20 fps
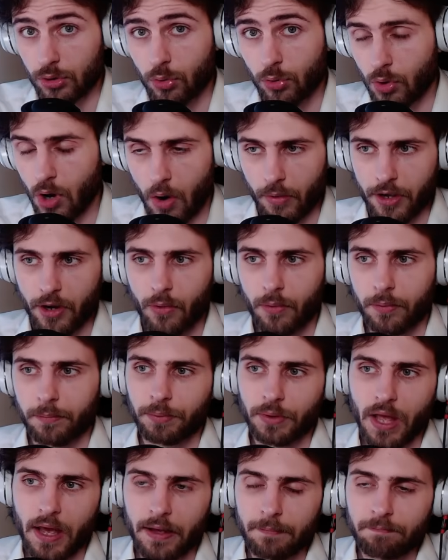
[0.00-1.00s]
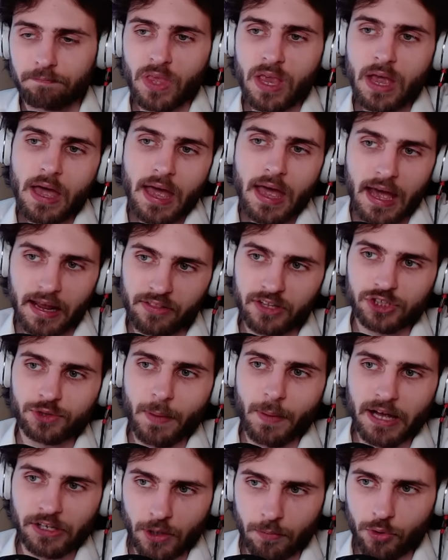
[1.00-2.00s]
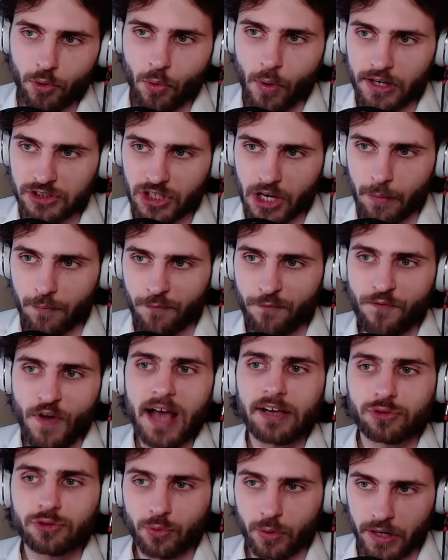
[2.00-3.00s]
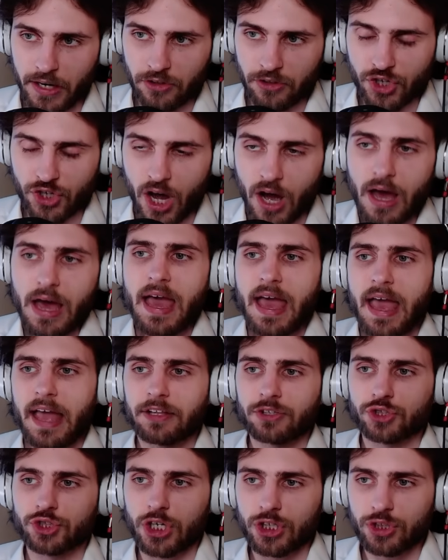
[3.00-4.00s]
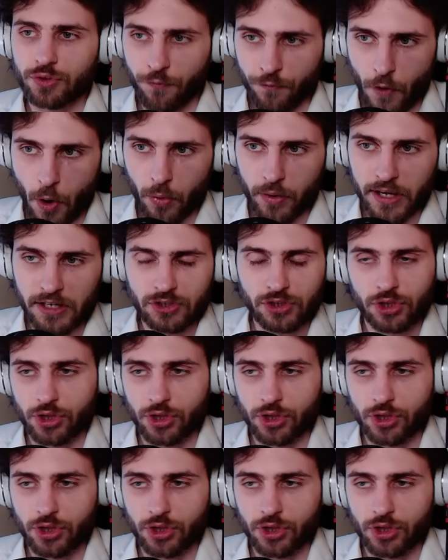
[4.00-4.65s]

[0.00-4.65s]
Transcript: Lucario in play. And in this matchup, you want to set up fast Greninja and just focus.